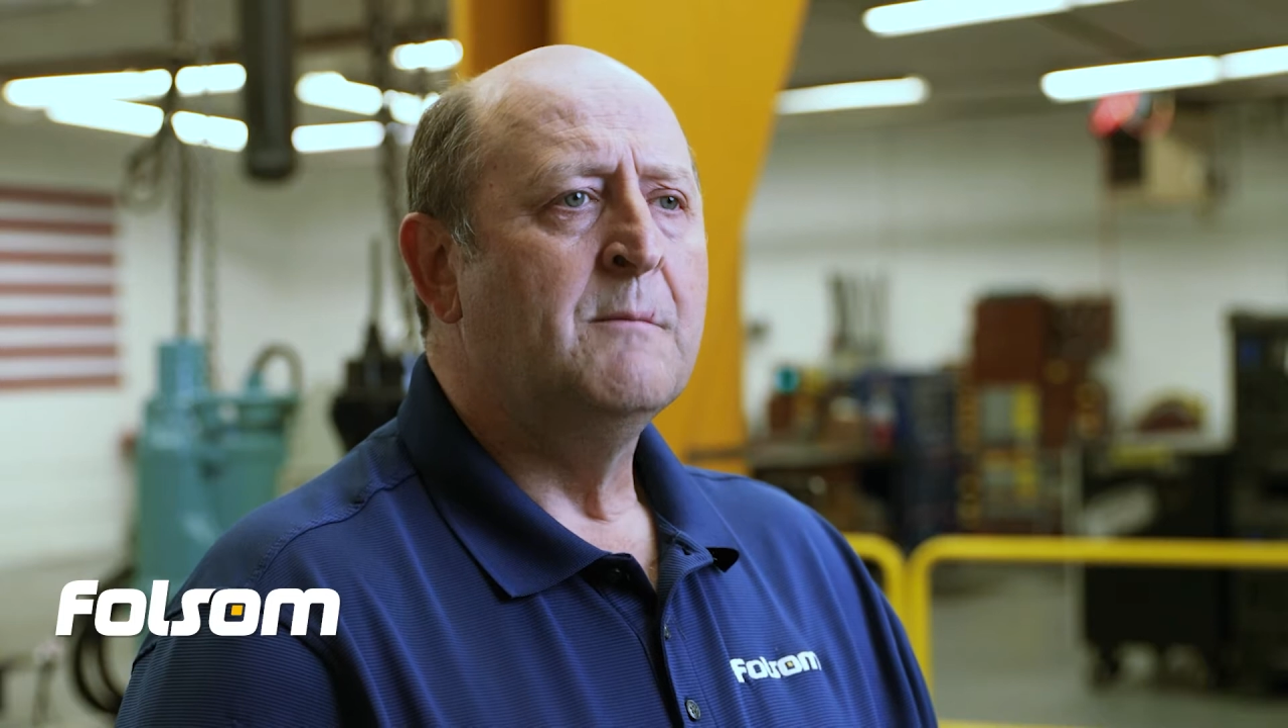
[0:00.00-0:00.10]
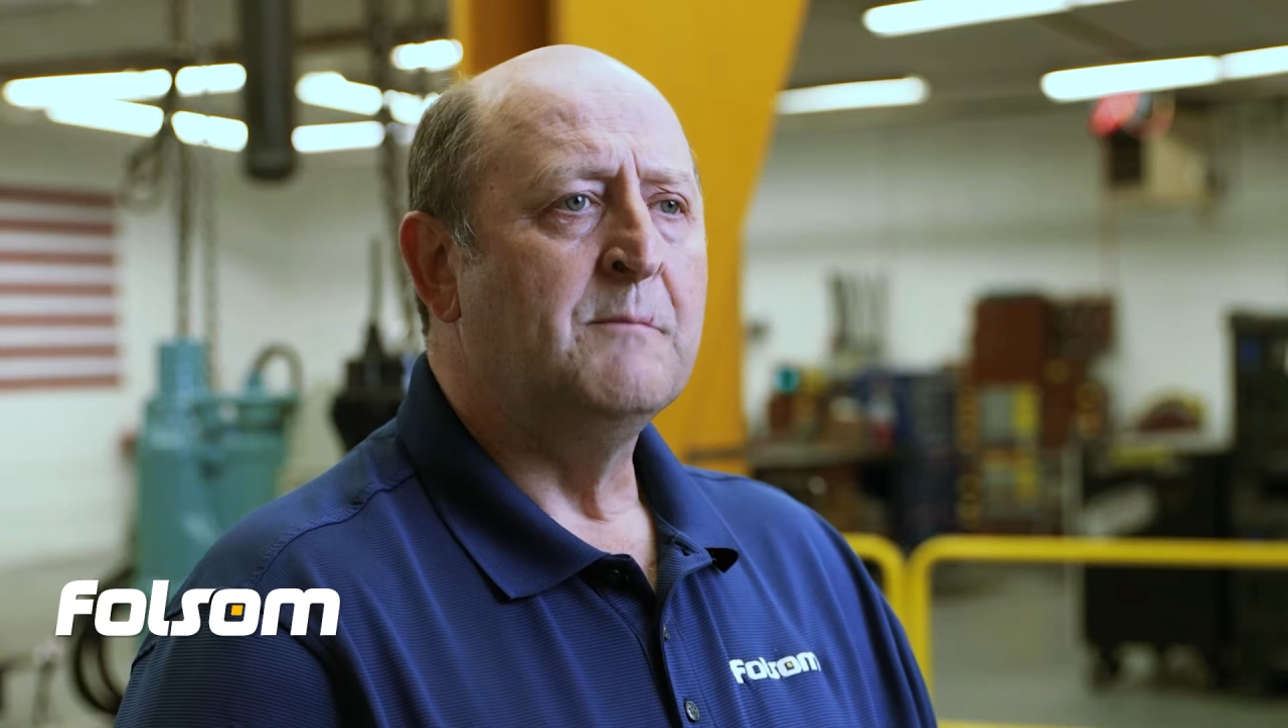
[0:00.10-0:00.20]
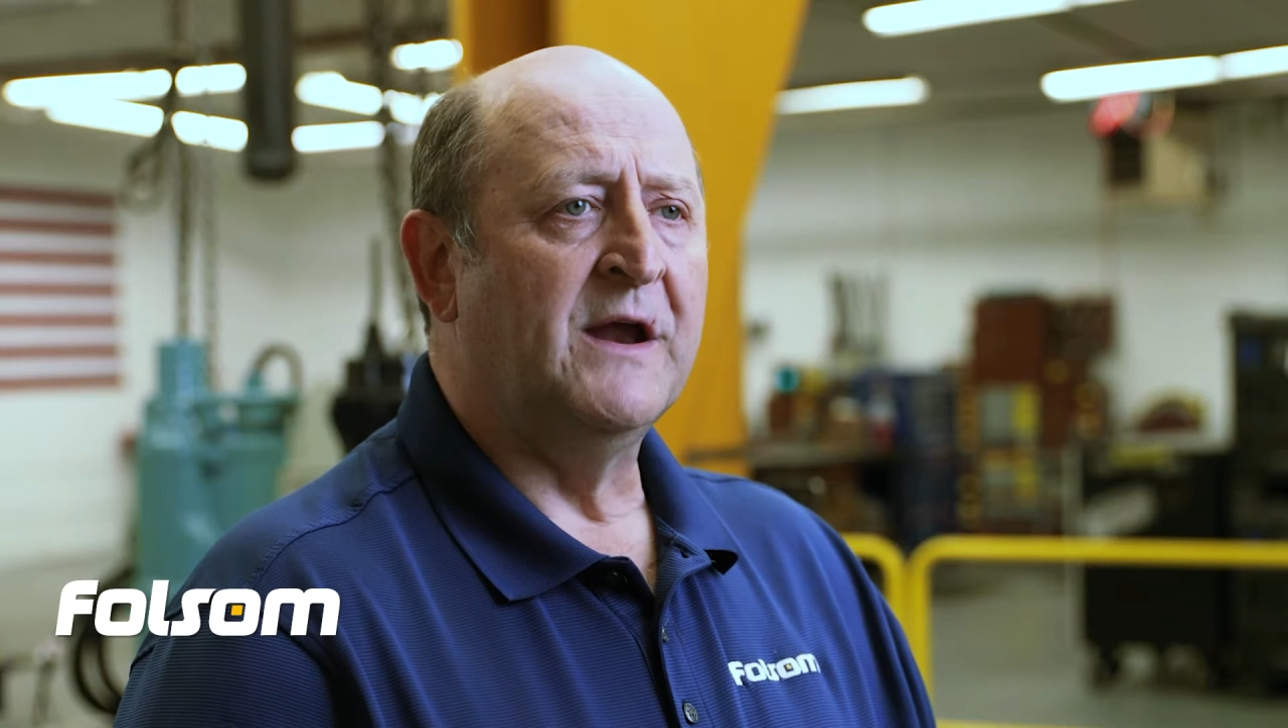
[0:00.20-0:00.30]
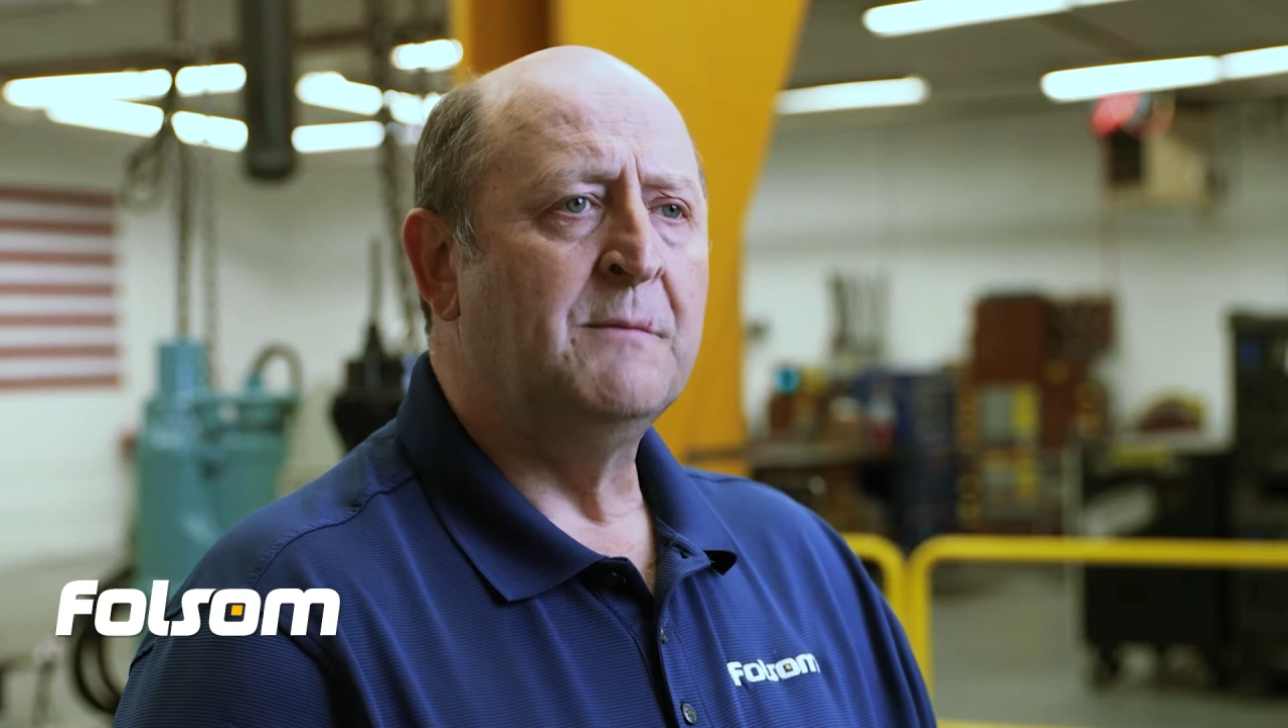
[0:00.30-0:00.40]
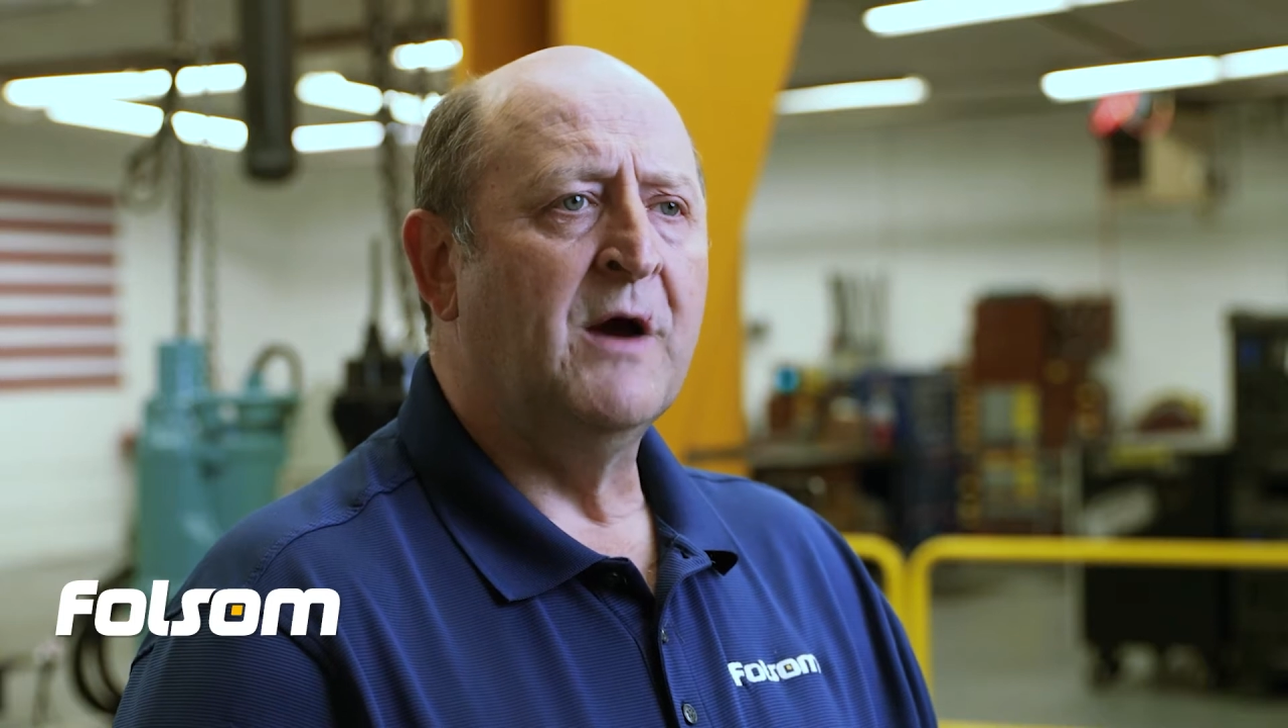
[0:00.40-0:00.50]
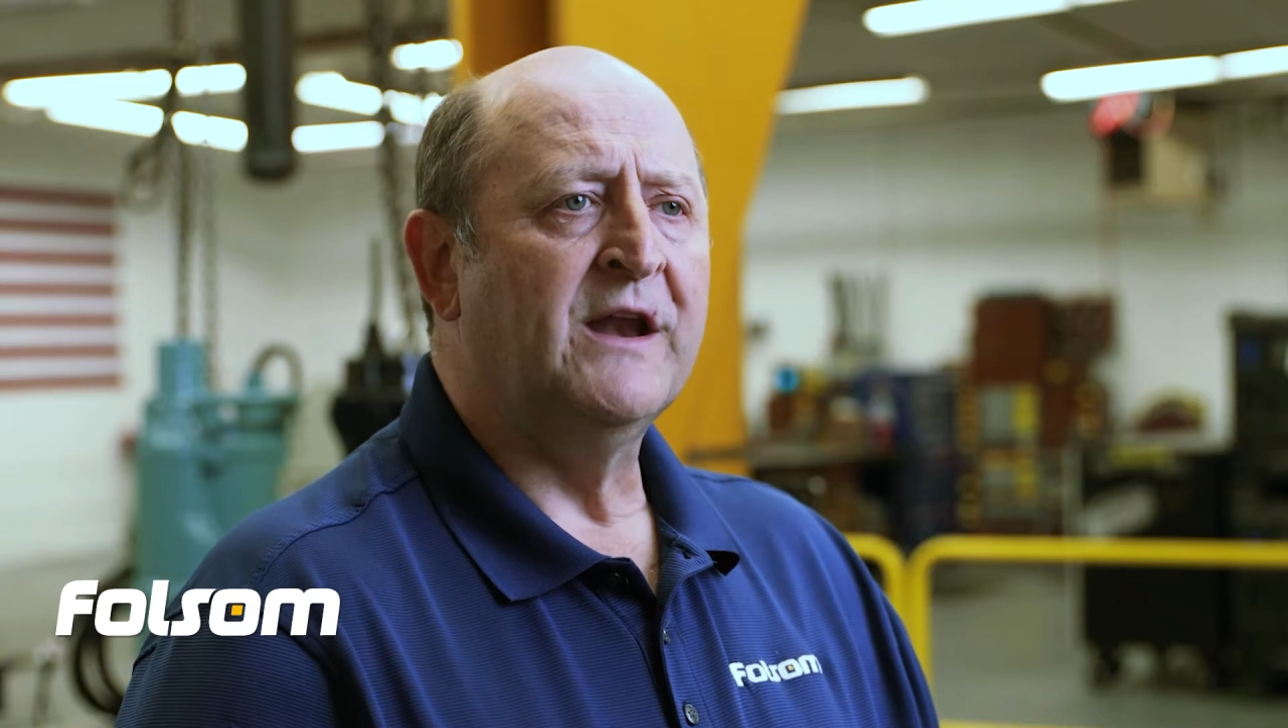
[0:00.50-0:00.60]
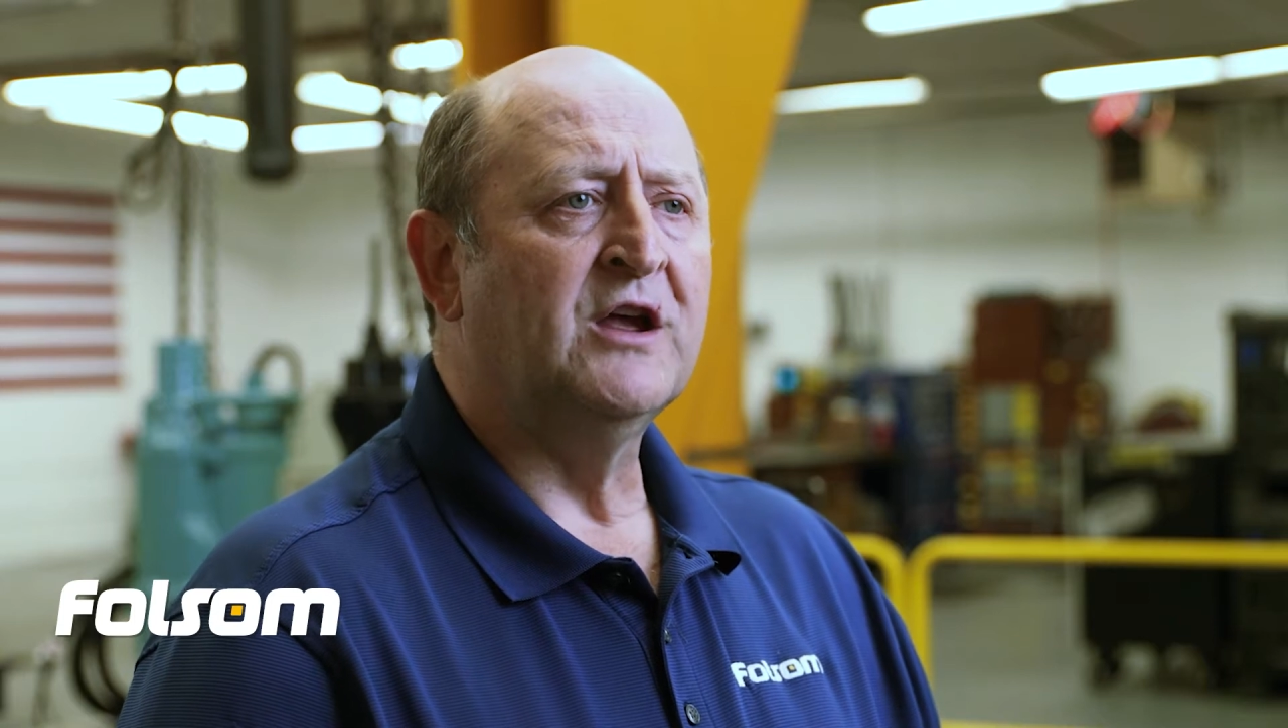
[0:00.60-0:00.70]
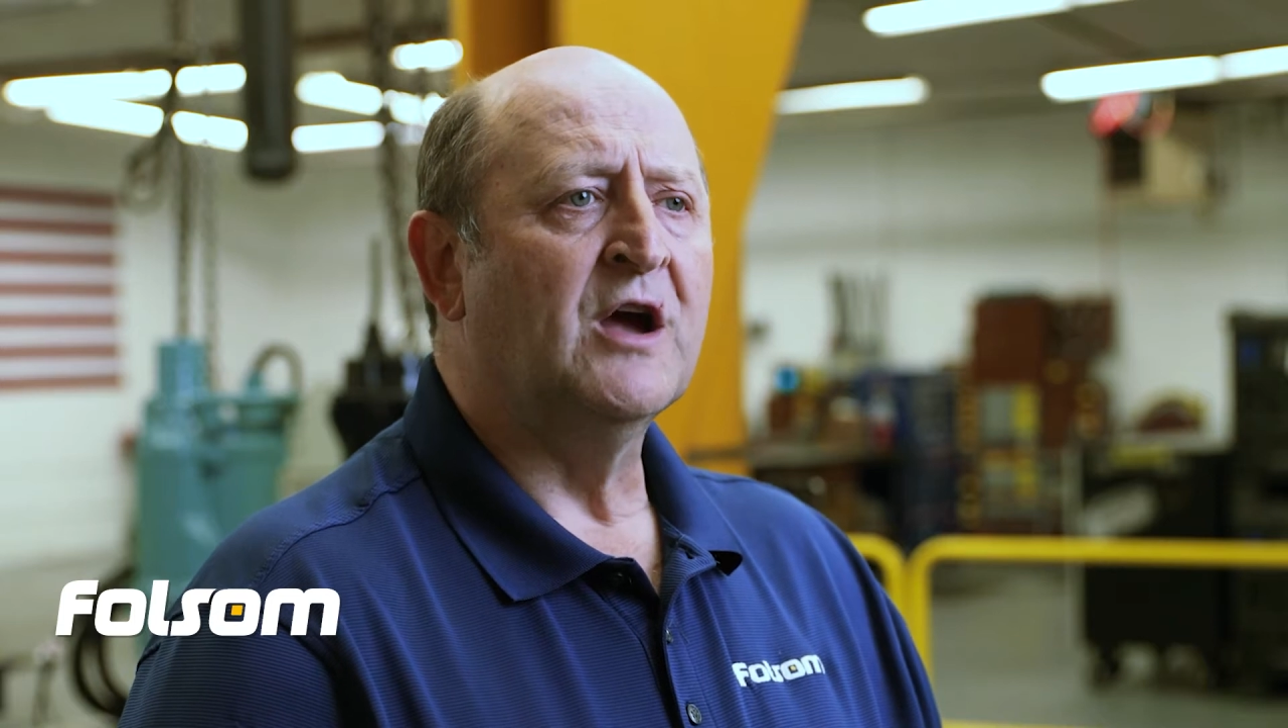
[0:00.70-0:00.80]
many mining